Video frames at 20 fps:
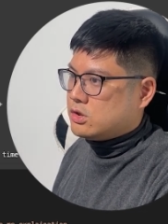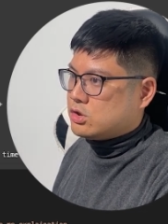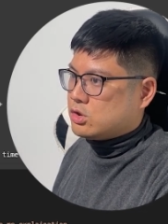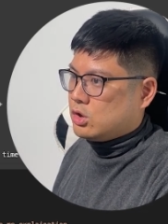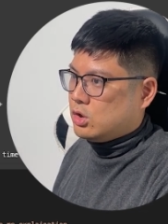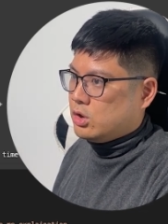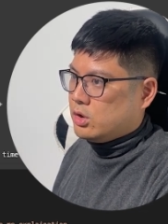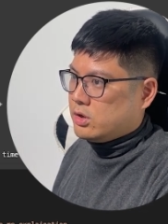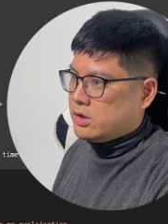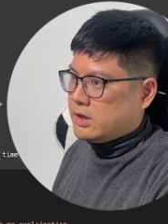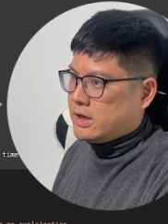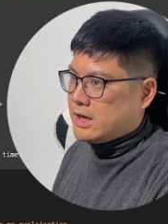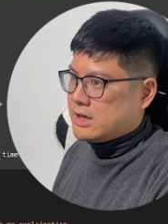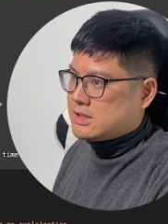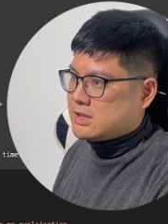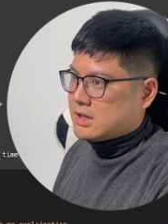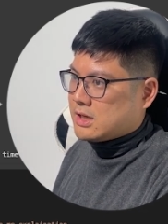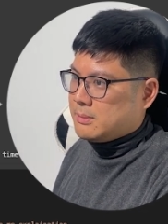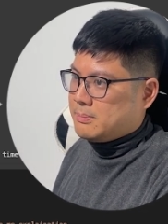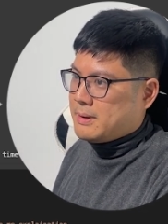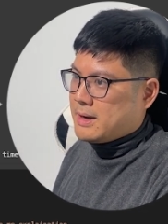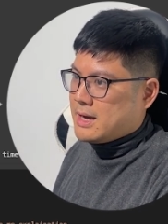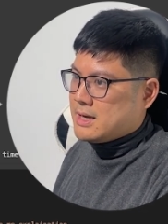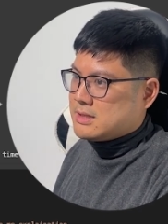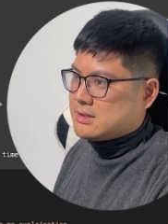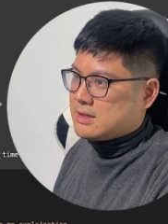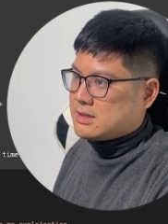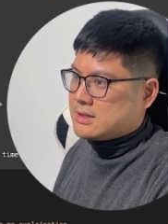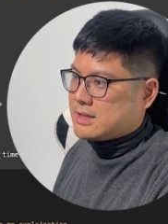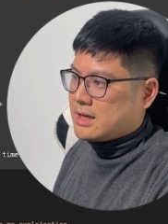So yes, it can pass
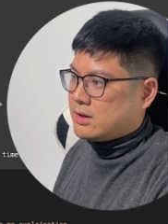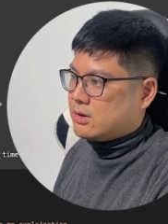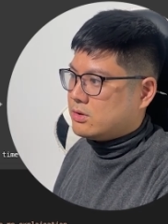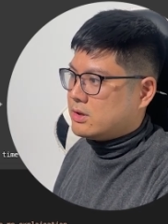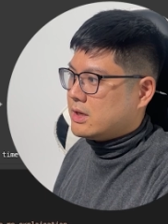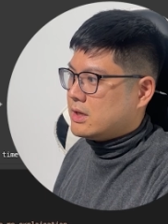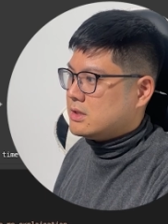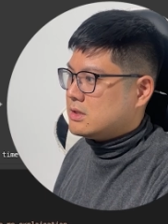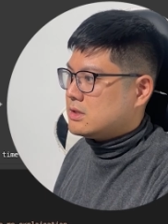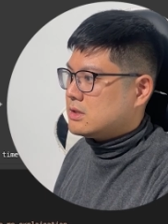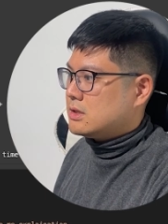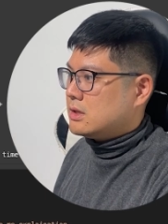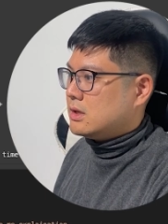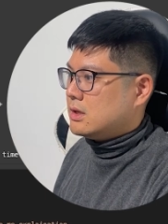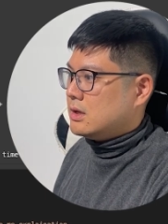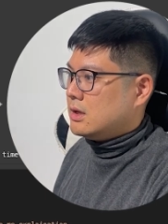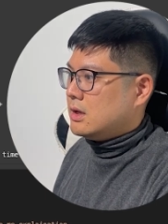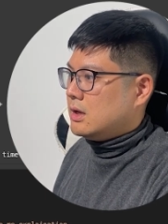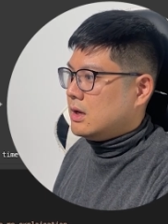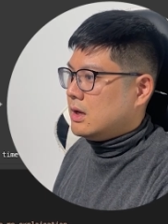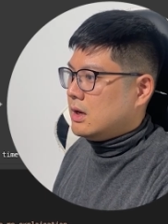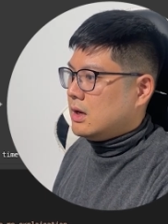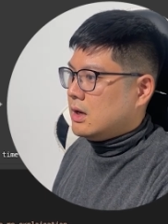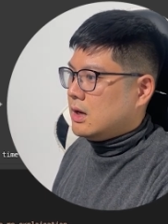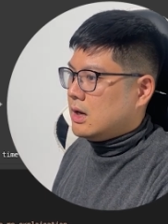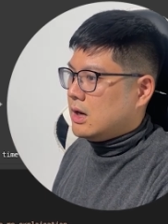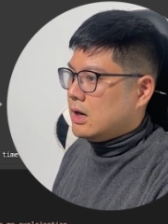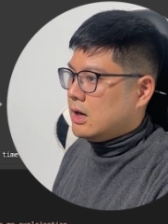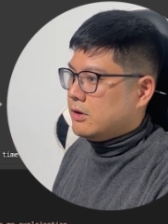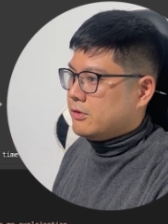the standard test
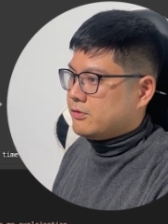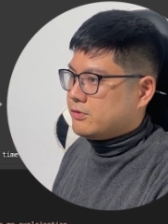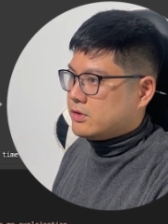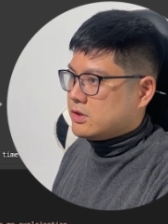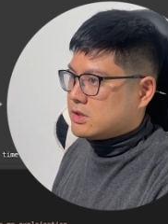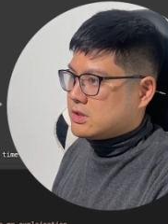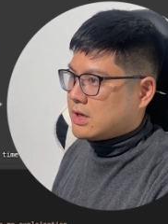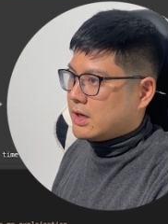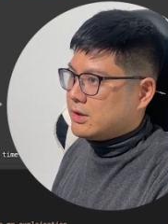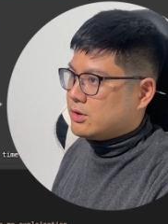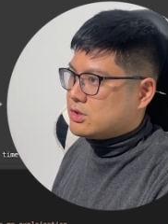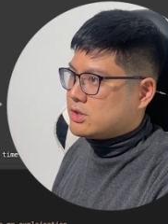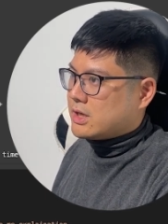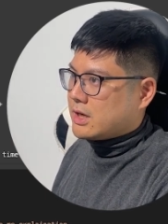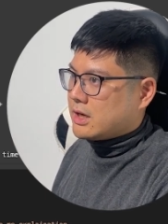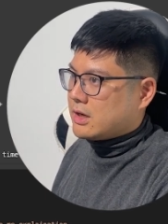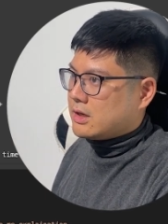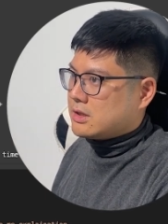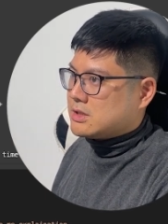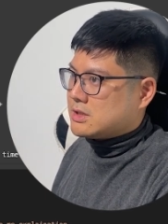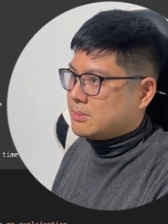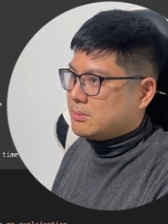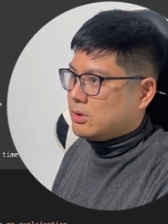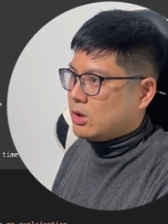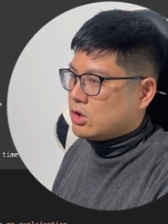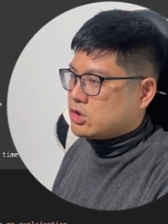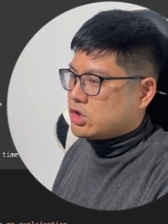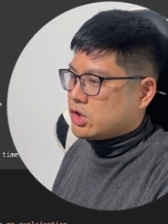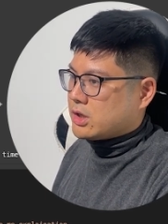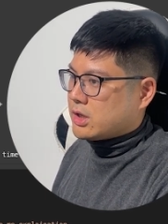of just understanding some
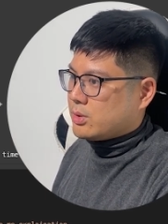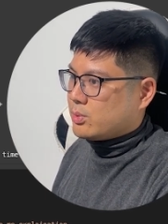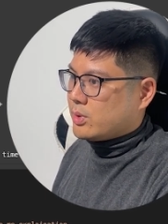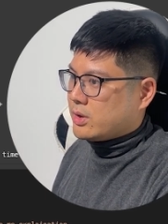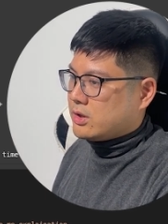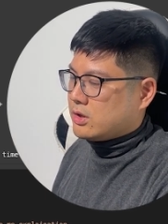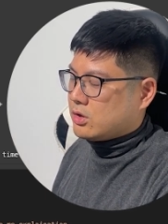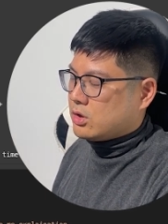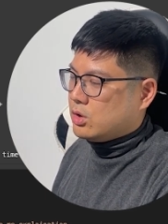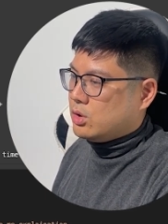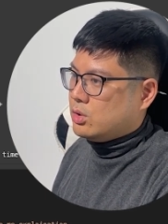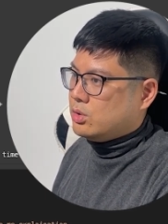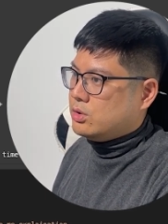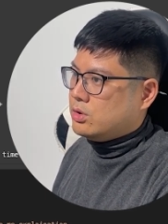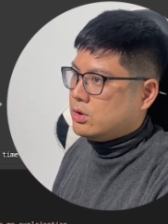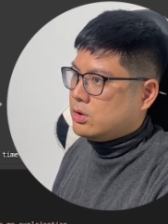logic and writing the code.